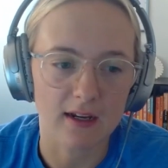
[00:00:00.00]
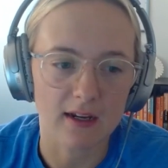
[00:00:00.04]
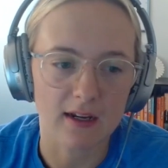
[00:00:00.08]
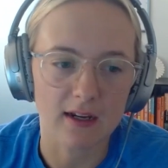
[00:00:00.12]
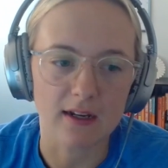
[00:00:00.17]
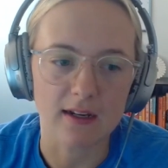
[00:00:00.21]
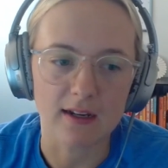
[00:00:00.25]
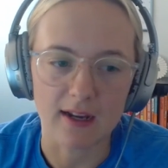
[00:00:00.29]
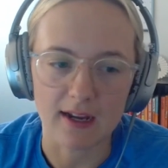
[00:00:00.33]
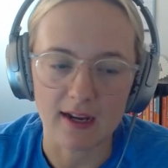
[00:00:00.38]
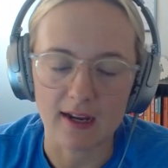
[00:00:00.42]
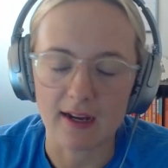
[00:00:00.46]

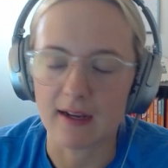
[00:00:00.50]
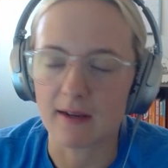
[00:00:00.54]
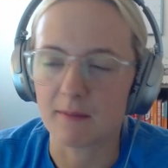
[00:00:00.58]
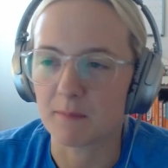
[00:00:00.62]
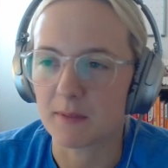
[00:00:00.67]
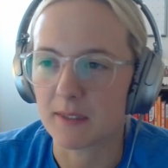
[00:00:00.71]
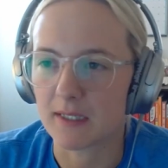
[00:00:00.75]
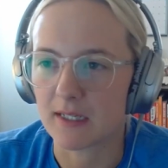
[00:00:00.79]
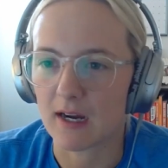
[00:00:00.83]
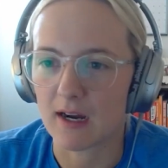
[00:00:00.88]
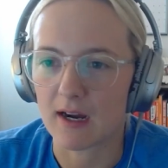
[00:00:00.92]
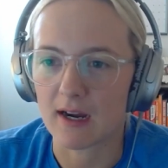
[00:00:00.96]
an
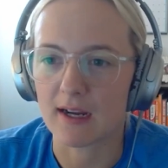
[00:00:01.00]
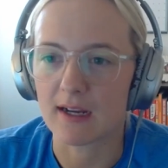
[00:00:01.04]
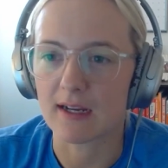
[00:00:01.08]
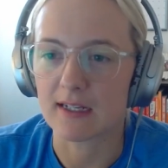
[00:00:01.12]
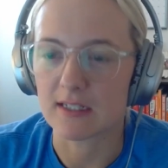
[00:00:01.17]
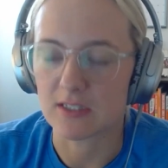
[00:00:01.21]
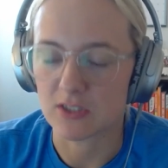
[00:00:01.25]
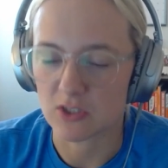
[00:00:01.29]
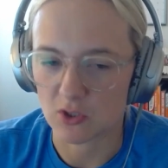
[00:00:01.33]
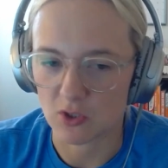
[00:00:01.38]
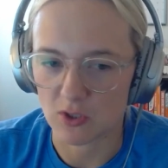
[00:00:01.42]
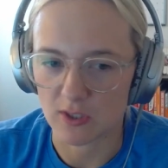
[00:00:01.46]
API
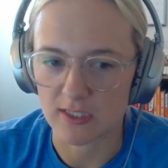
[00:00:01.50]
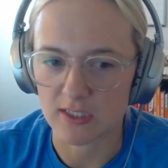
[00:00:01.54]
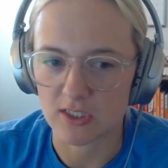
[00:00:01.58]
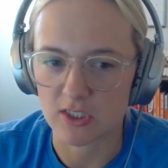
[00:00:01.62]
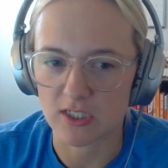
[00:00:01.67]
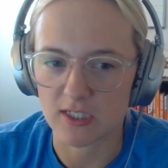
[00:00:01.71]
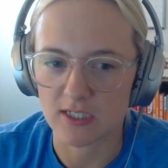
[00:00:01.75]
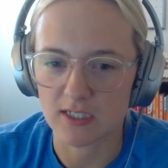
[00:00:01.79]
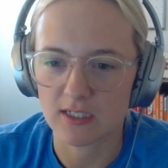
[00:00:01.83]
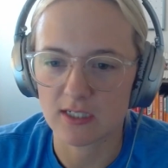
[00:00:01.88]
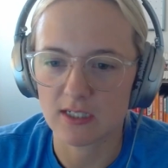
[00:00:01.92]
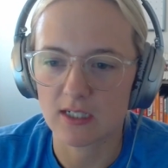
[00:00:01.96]

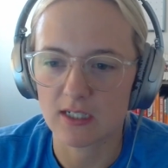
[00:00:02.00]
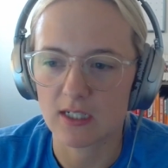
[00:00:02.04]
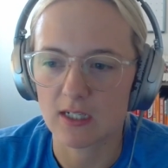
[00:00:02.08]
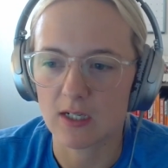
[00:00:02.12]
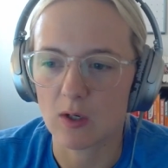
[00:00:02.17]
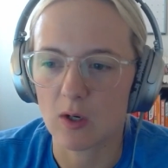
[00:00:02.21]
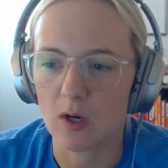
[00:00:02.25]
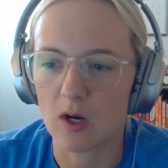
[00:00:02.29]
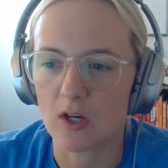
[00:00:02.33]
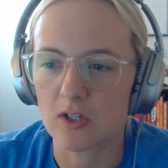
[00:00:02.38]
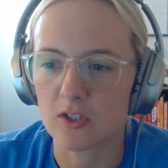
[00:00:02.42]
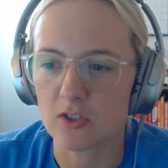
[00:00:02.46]
integration,
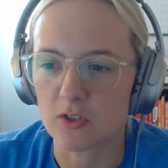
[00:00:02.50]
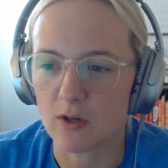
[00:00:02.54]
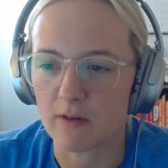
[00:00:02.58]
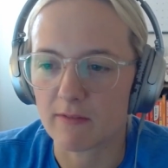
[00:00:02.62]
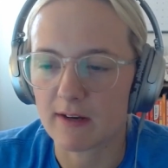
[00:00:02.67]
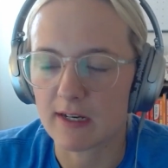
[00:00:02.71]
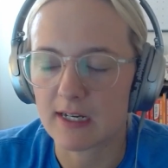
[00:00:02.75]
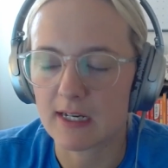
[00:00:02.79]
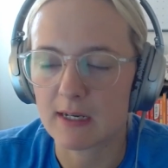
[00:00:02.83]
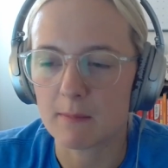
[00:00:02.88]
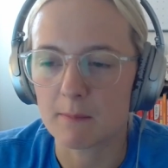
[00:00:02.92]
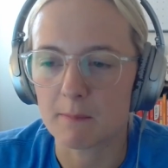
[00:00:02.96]
do you have
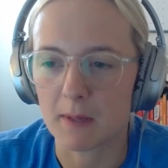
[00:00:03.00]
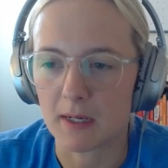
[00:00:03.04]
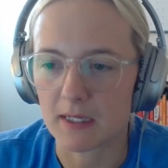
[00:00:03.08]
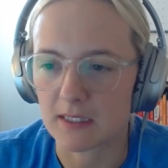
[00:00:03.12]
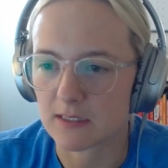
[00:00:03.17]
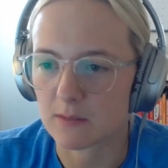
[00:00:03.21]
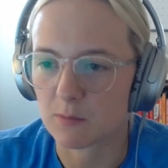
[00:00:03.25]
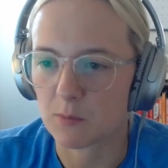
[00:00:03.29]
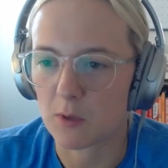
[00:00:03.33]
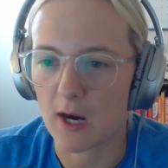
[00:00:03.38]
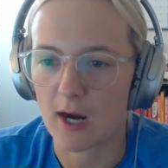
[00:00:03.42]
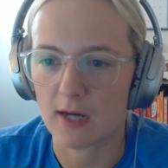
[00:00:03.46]
any
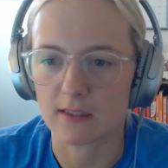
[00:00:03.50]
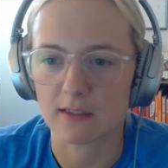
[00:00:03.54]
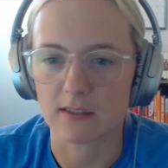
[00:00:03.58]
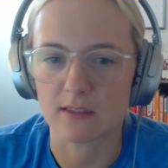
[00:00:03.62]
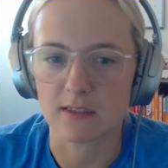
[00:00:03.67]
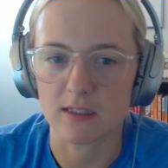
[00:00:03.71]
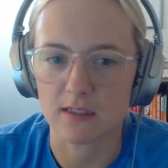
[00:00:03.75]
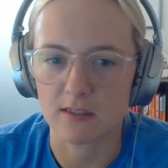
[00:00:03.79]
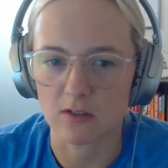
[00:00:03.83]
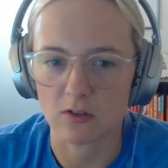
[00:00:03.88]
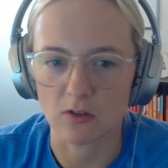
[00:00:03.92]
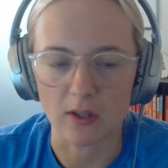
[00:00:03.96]
best
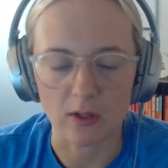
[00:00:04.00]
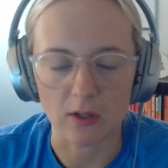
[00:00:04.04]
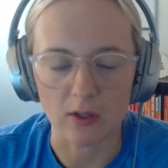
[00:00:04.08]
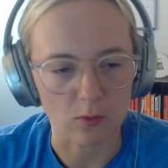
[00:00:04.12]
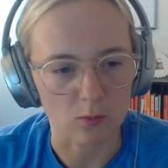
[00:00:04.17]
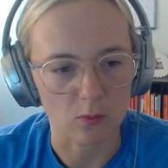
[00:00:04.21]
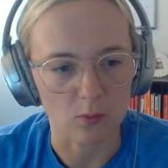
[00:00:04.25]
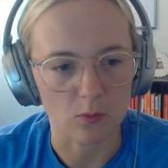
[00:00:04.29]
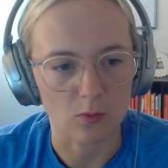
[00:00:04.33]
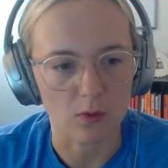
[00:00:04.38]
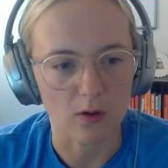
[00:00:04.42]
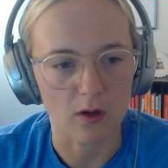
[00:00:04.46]
practices or like
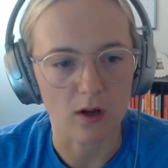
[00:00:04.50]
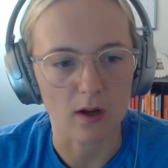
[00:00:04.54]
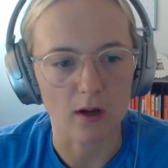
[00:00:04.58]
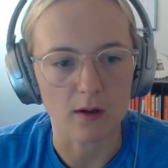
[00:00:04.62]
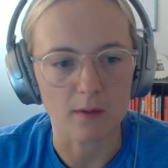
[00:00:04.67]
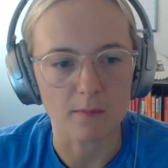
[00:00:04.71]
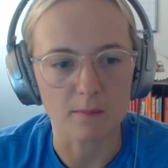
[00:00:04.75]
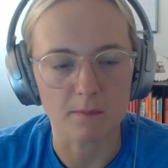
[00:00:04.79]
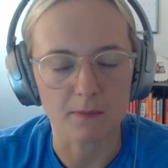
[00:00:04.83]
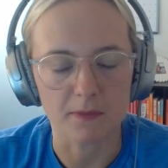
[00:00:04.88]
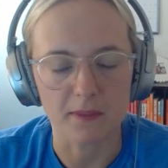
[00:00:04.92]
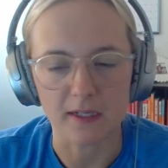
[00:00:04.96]

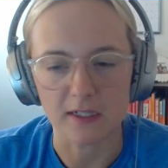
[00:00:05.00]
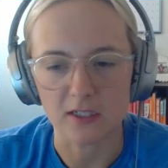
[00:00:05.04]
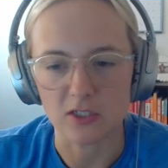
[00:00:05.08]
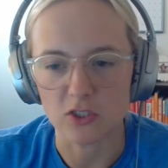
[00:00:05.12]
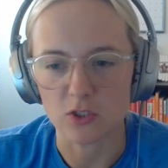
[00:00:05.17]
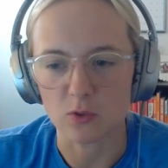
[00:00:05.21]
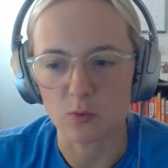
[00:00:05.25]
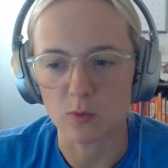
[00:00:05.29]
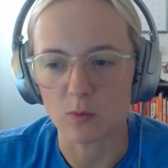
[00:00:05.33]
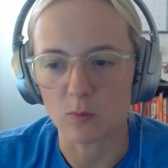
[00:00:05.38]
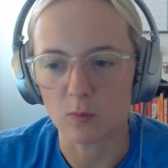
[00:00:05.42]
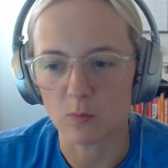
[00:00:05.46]
things
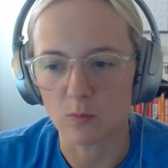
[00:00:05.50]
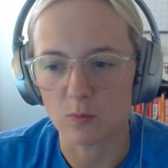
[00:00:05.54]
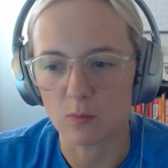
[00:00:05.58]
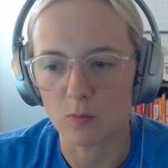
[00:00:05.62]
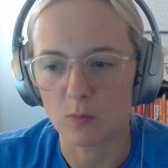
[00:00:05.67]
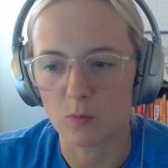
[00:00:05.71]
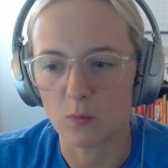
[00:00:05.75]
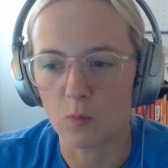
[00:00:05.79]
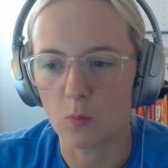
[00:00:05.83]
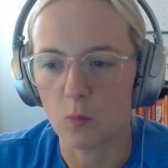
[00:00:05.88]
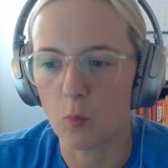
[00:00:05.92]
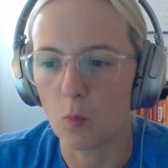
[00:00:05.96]
you would
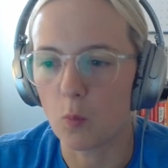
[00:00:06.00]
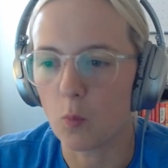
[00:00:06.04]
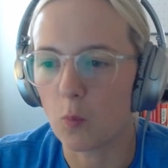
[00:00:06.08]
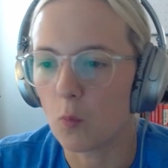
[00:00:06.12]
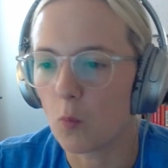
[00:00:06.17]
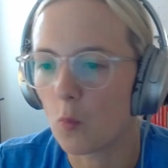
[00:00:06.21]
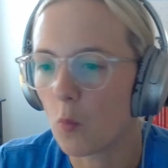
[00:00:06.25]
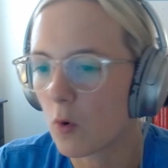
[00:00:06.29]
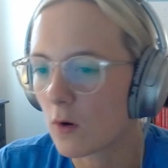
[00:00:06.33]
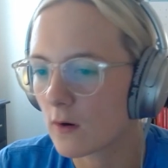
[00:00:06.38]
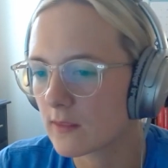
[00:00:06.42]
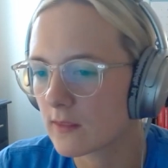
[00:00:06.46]

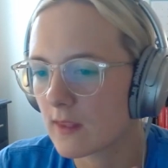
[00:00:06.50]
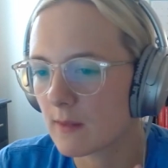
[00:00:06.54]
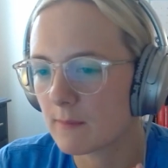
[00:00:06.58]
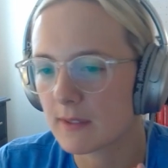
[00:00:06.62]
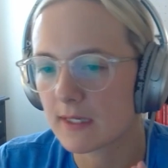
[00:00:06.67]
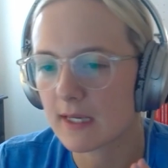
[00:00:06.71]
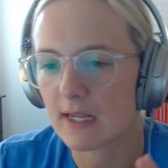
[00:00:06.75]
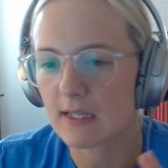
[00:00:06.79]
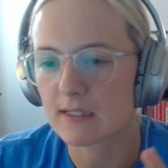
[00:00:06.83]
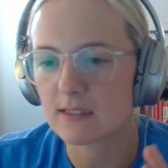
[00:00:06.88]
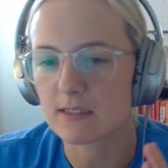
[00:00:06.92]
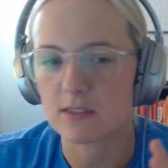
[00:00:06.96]
warn them
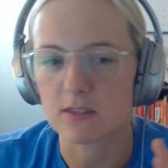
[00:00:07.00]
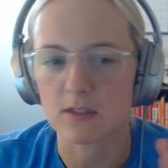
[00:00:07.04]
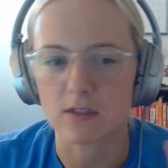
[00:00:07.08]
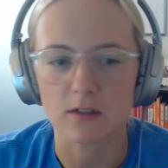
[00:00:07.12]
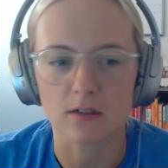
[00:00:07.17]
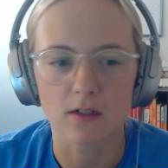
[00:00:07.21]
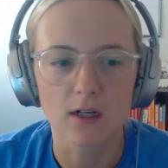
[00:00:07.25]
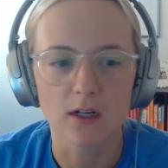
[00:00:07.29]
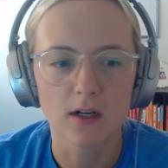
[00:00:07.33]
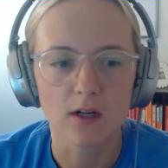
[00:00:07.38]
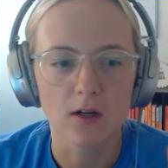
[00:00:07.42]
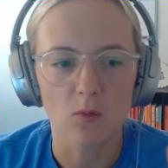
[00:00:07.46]
against
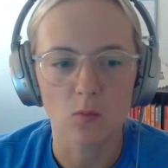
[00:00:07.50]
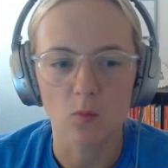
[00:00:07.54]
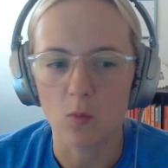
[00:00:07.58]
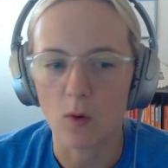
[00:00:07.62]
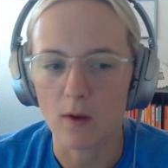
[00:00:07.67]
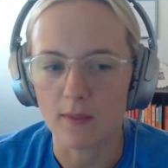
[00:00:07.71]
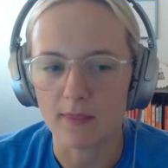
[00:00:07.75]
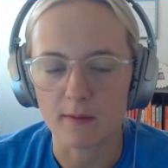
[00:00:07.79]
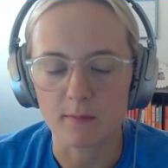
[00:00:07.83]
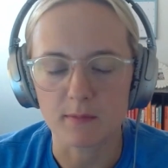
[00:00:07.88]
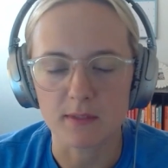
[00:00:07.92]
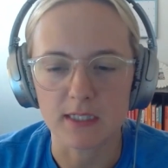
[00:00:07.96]
or
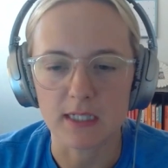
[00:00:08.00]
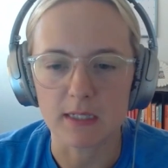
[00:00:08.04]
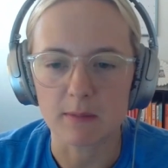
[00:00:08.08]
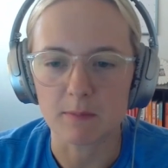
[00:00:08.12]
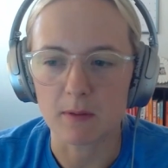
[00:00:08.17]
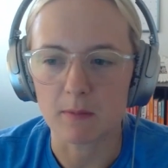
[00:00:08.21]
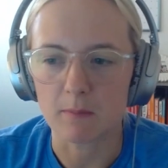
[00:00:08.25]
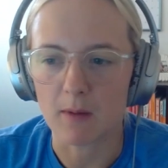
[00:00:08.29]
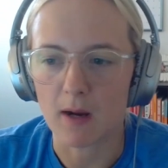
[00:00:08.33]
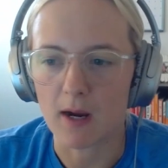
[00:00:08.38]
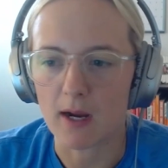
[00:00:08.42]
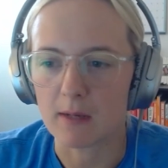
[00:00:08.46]
want them to keep
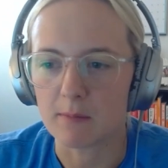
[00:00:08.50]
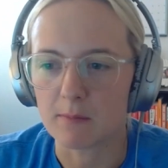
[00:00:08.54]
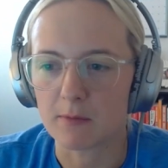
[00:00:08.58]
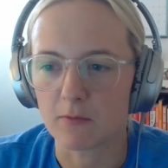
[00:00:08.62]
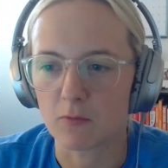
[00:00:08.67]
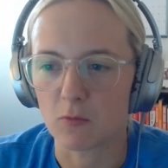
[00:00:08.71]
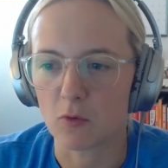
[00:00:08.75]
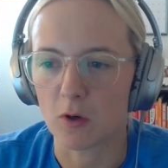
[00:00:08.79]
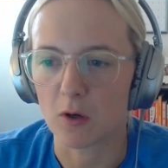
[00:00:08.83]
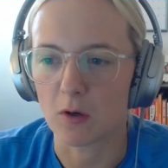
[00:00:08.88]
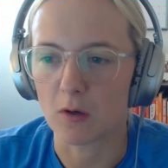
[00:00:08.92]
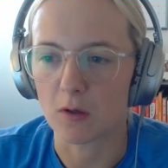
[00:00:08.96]
in mind
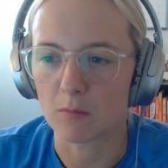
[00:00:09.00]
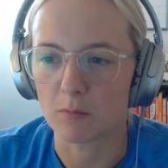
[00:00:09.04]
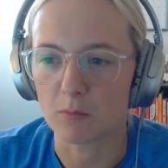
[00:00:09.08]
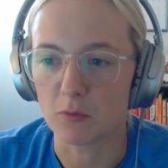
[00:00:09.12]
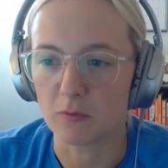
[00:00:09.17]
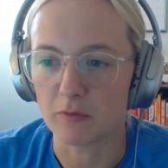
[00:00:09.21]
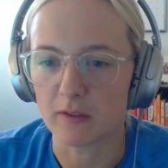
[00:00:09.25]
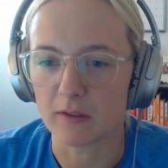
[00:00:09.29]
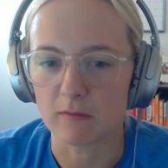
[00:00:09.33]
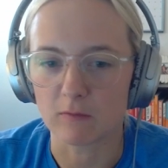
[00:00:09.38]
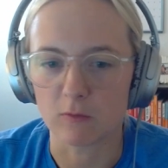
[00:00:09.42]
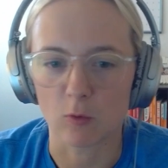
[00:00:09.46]
before
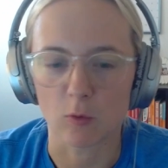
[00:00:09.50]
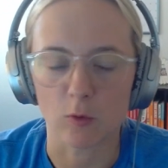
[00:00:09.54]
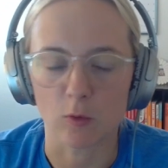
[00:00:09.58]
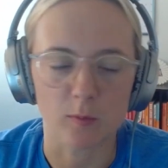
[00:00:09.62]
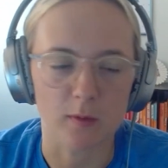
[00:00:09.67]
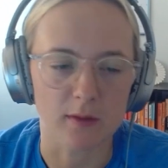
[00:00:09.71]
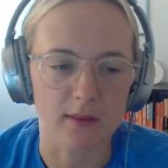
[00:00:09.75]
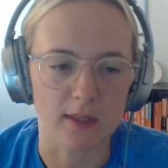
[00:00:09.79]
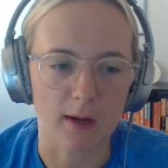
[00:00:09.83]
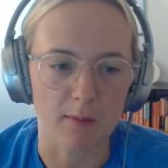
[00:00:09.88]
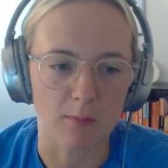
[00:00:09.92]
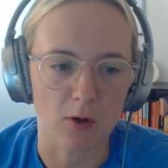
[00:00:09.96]
moving forward
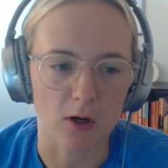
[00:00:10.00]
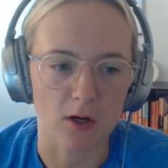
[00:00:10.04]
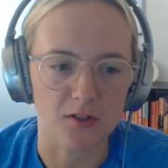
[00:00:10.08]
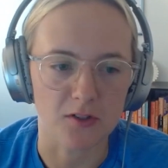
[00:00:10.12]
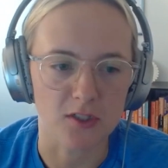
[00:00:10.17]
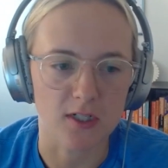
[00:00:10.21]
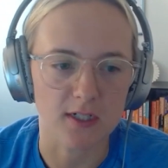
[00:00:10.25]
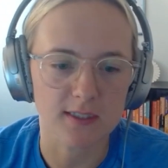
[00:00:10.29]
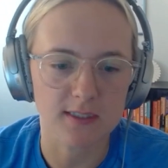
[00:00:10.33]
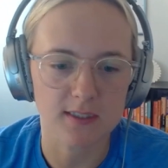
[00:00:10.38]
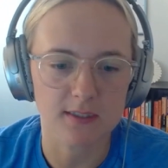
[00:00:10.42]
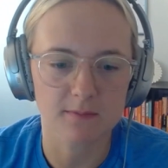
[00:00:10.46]
with that
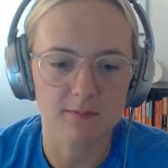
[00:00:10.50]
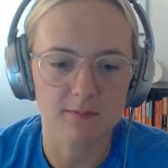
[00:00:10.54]
project?